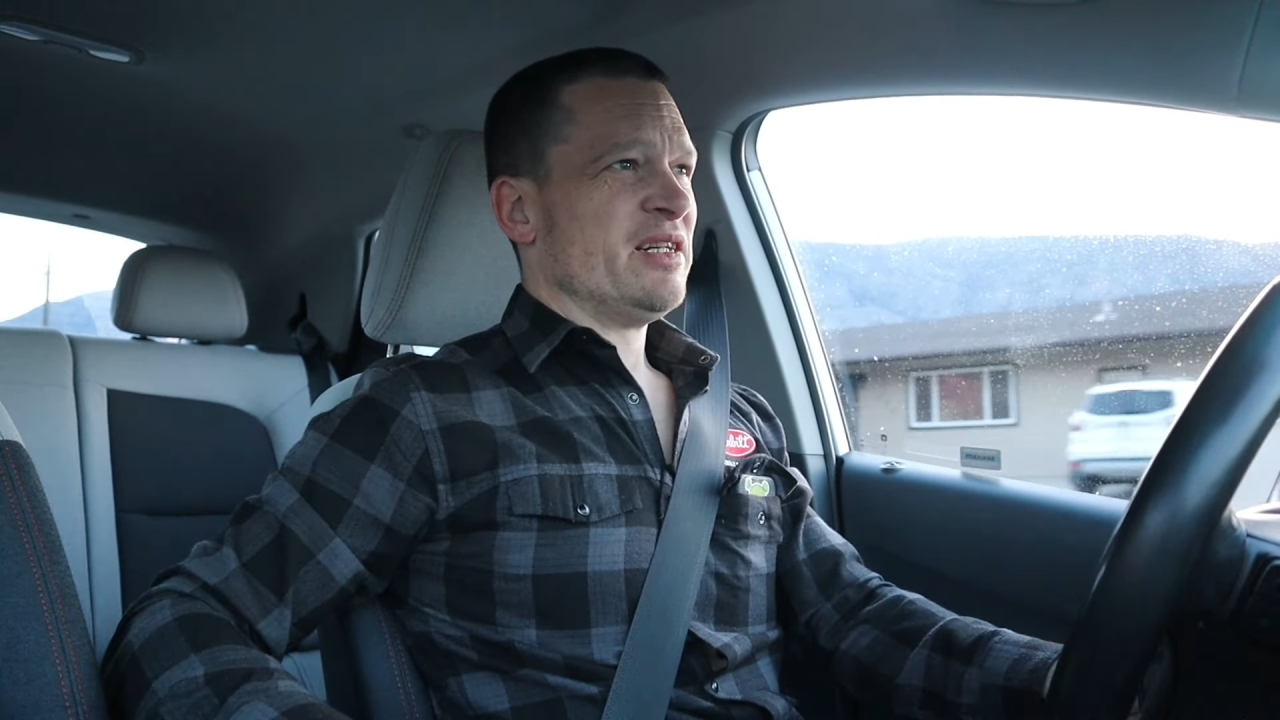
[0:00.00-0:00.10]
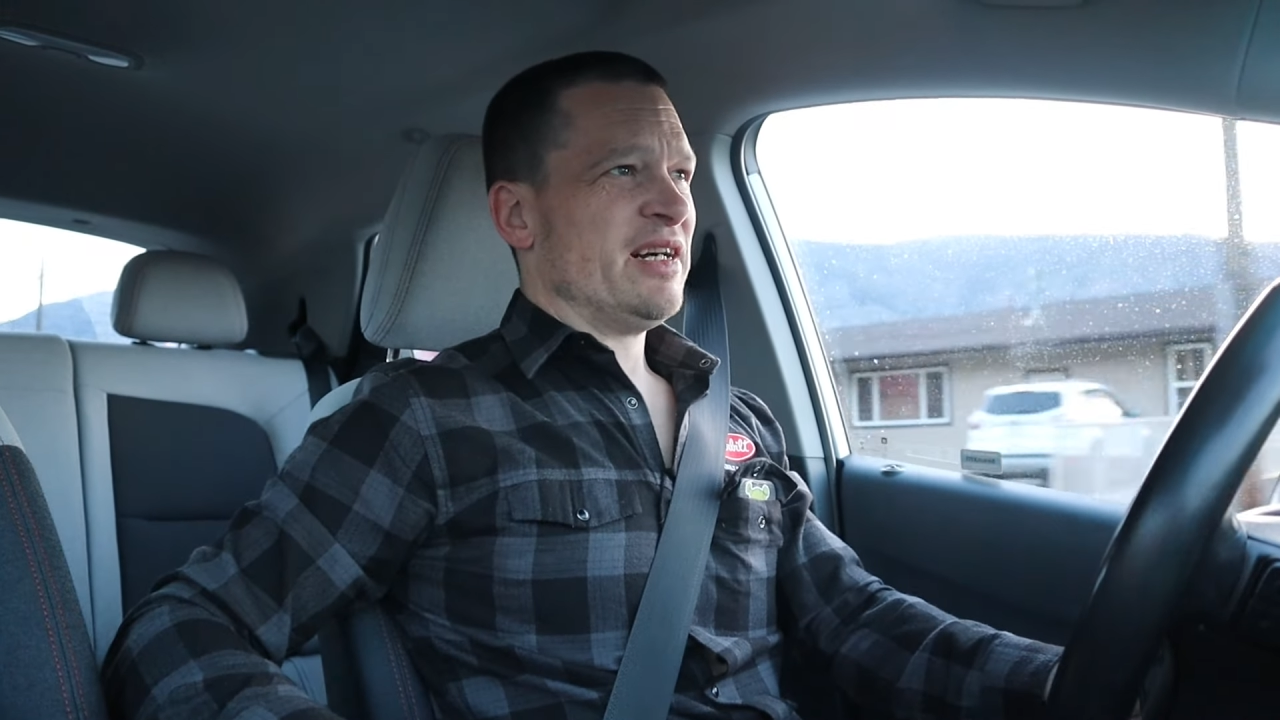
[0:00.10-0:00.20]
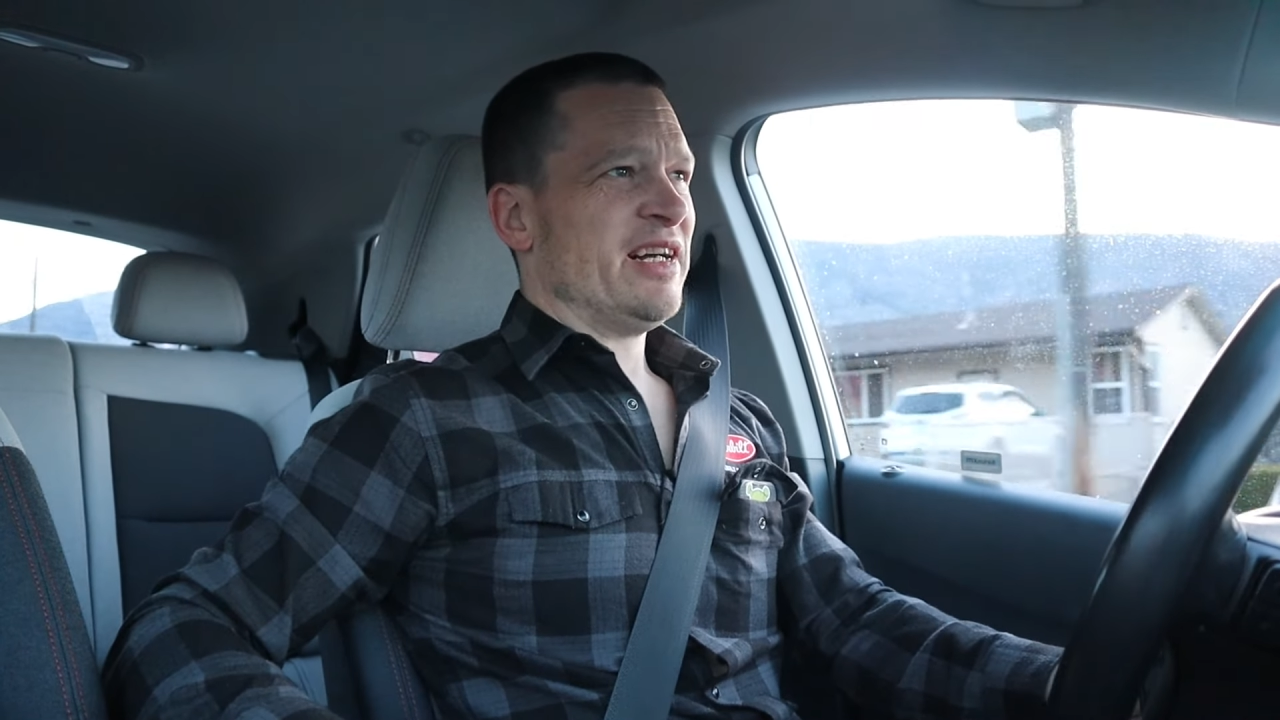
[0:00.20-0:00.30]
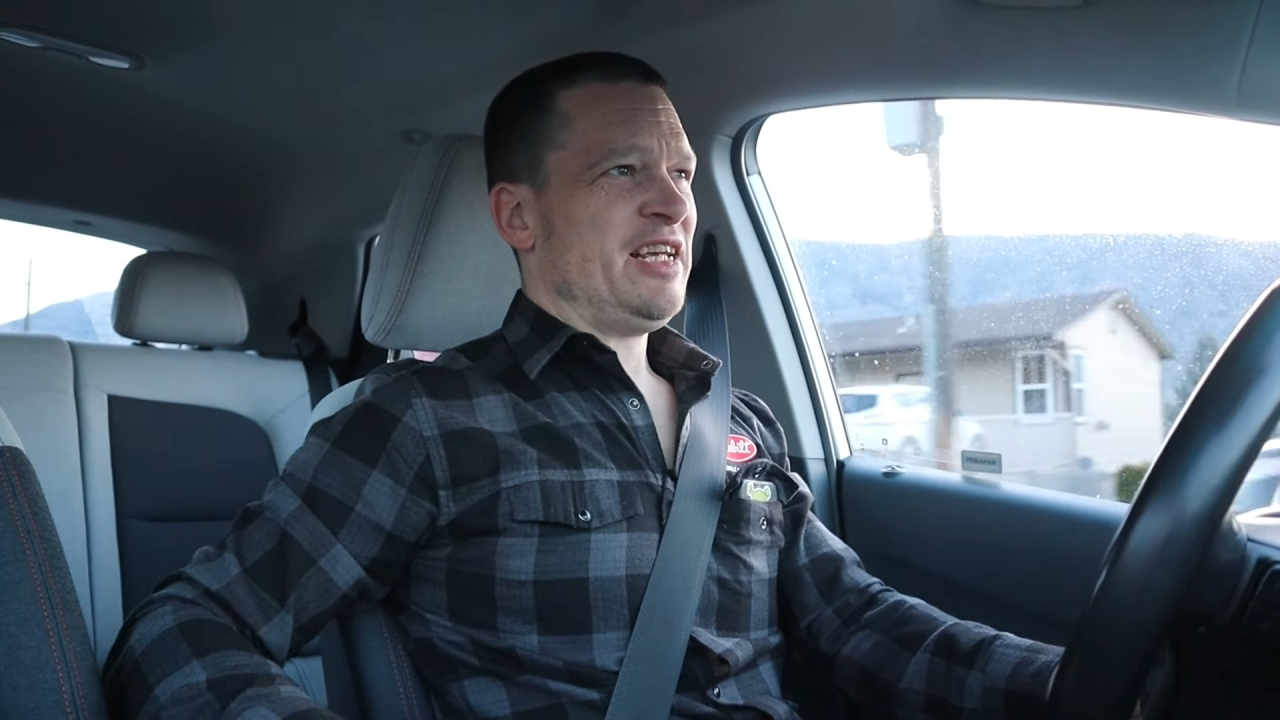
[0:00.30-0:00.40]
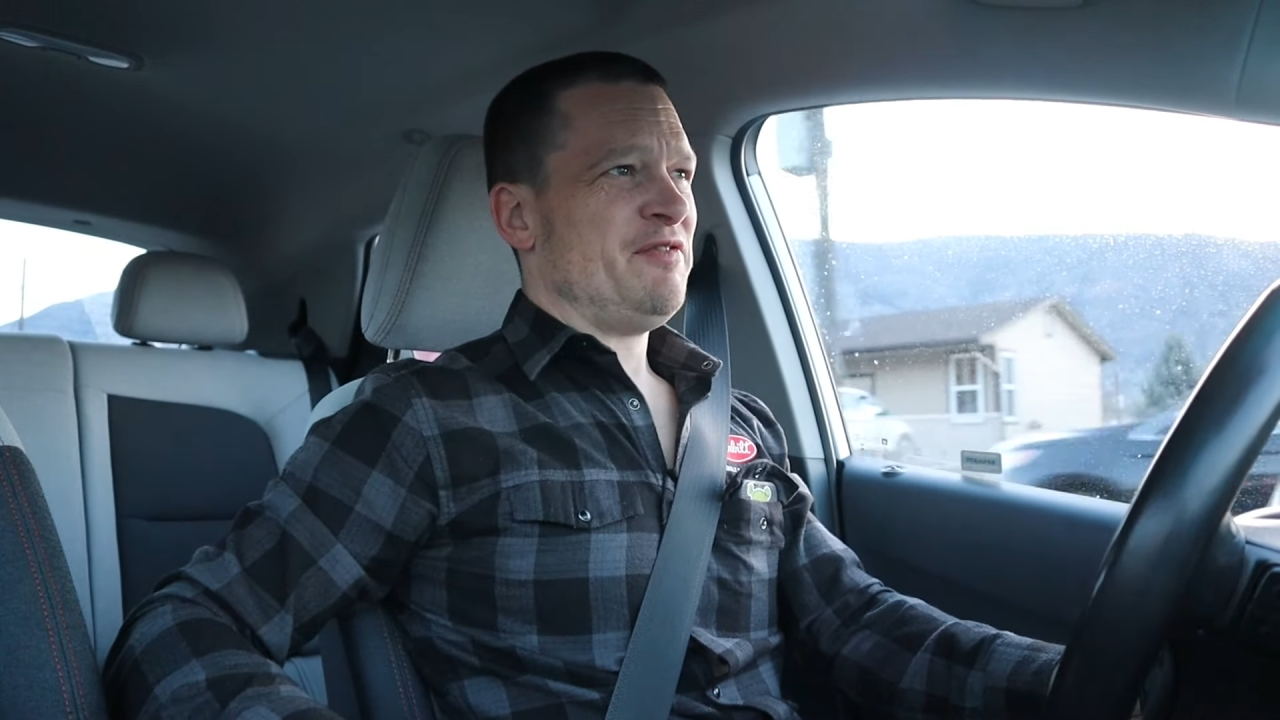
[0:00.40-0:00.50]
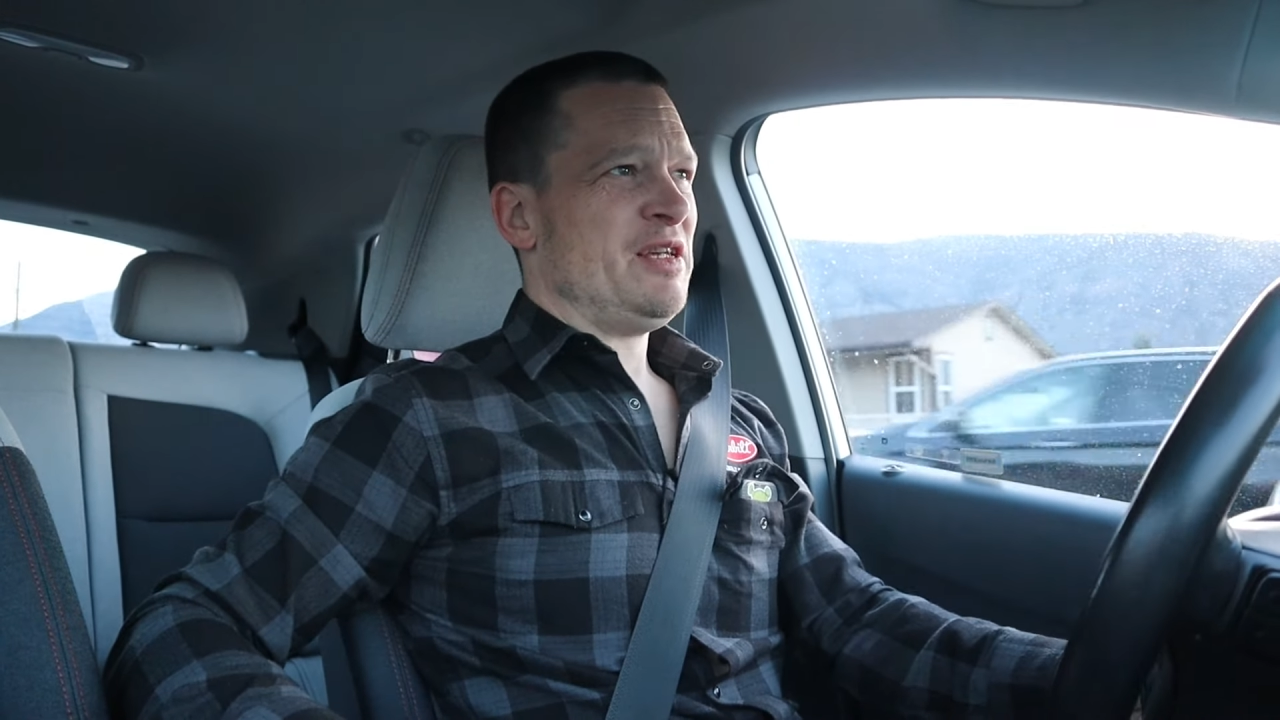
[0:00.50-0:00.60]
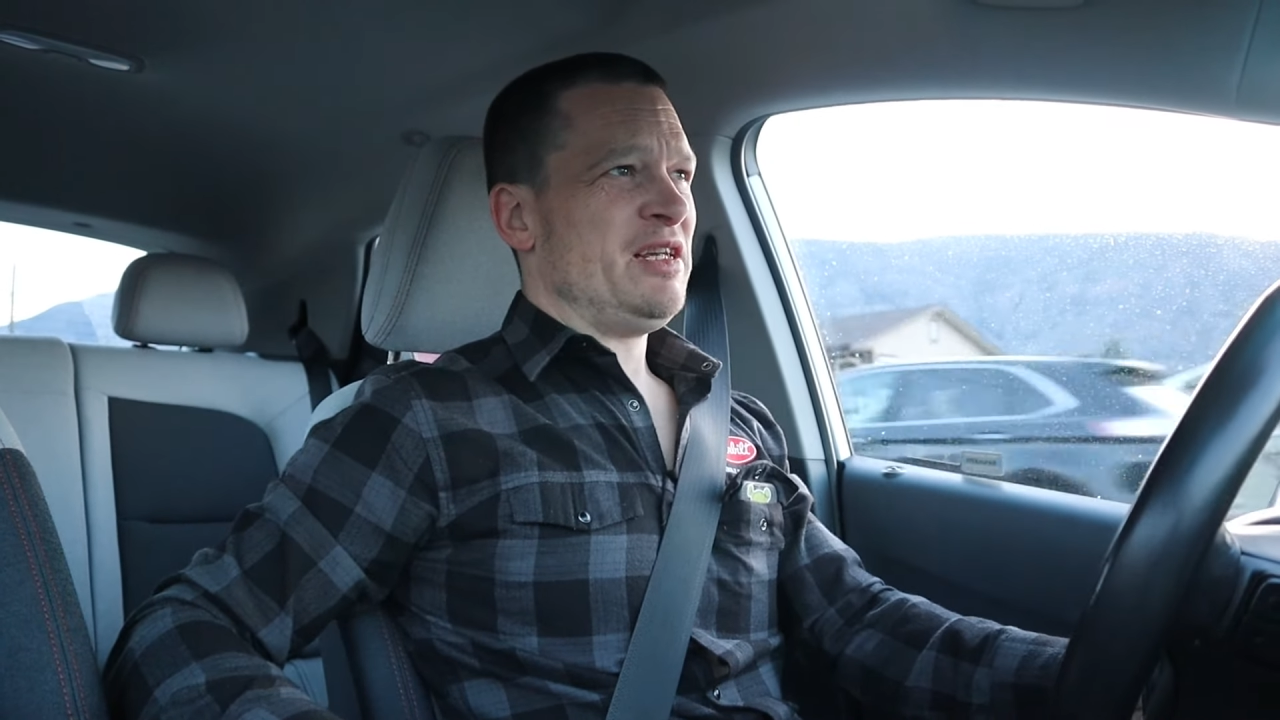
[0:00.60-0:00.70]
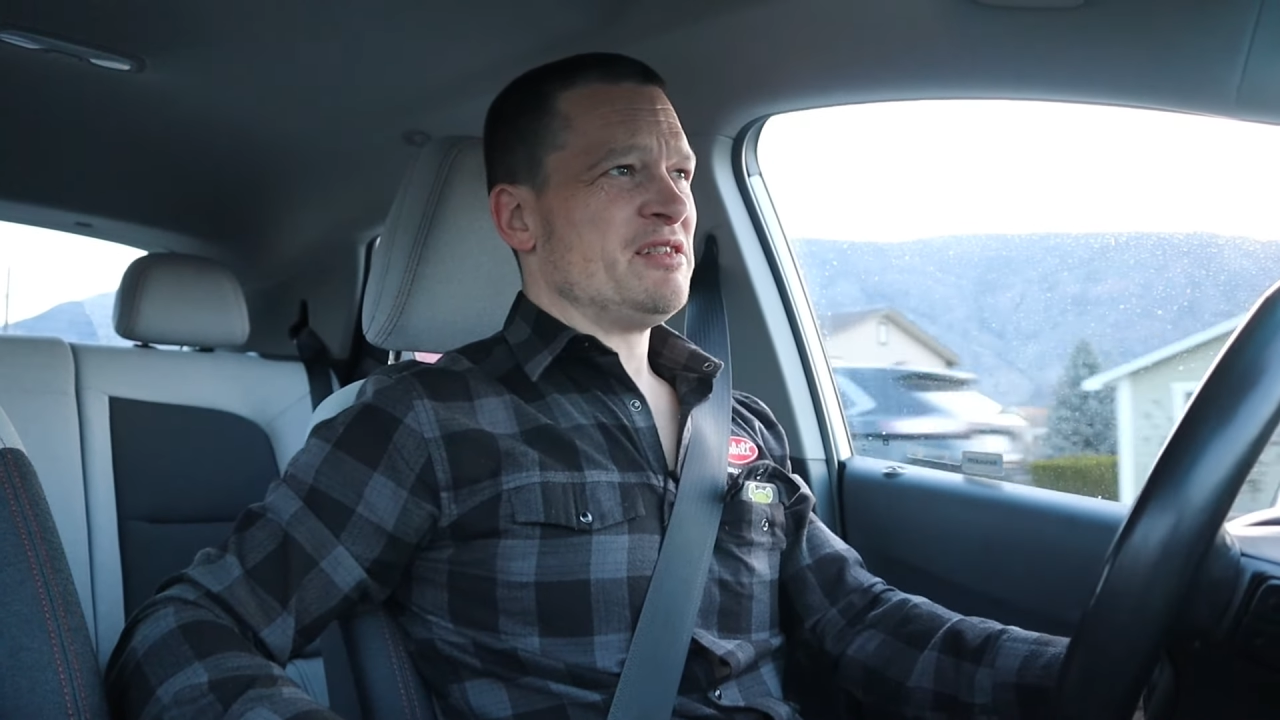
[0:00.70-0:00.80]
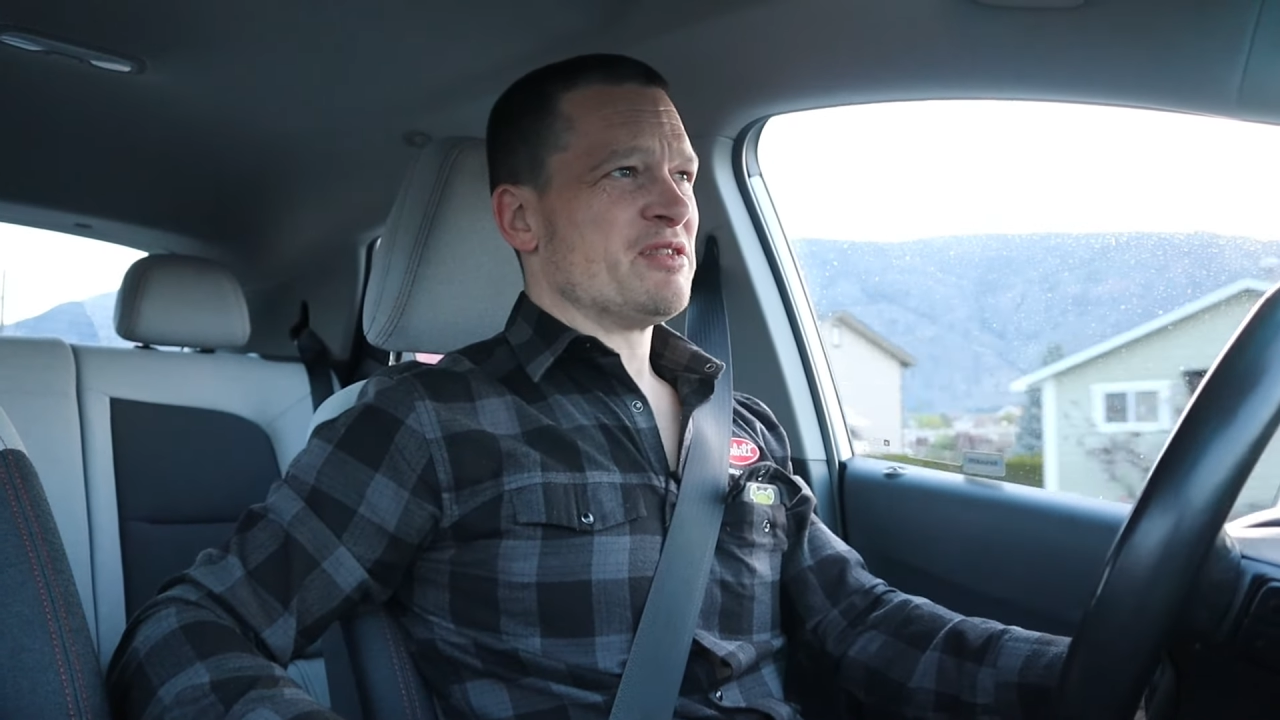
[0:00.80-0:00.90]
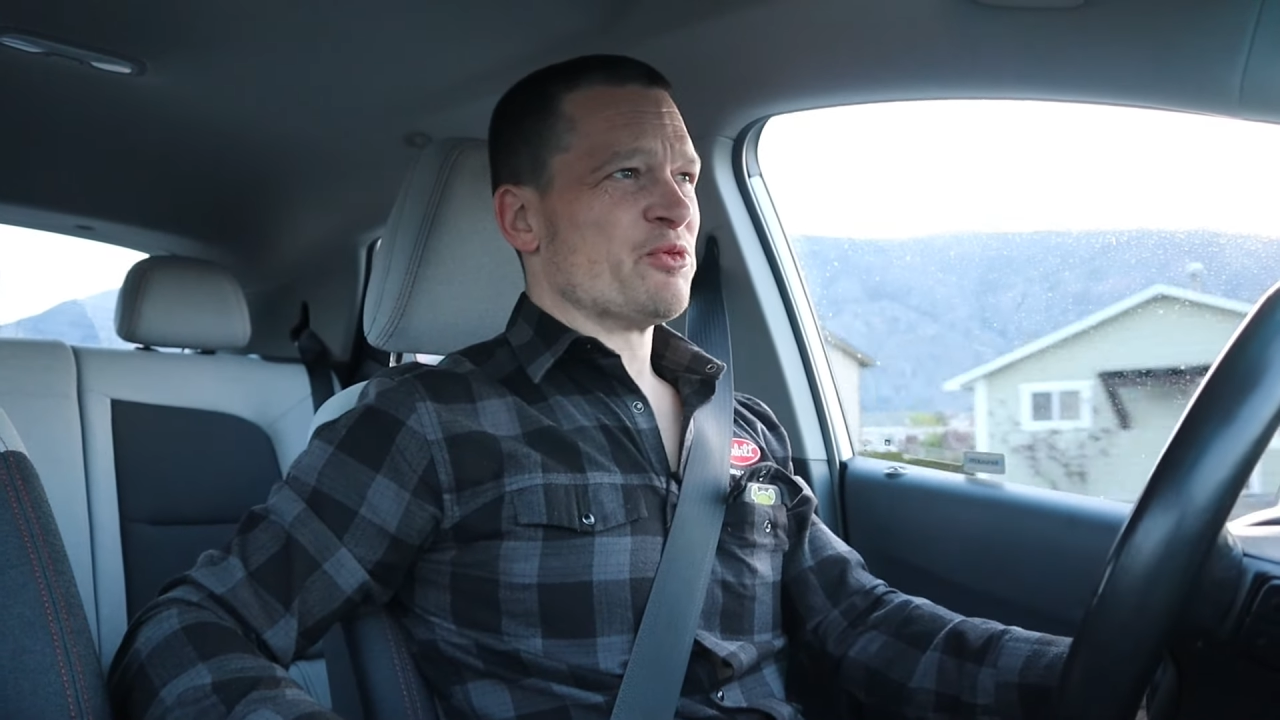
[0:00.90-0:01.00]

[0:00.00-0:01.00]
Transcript: EVs